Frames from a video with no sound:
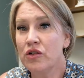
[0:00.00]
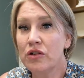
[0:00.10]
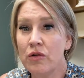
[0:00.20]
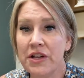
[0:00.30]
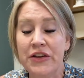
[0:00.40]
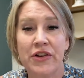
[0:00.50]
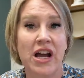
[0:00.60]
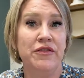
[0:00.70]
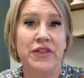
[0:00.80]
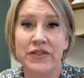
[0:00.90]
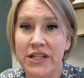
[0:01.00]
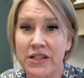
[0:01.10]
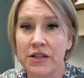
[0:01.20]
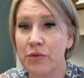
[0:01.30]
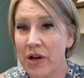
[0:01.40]
You're going to drive
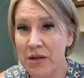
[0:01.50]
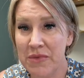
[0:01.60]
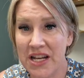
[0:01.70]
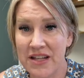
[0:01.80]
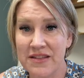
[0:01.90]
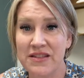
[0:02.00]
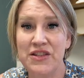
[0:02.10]
15 to 20 minutes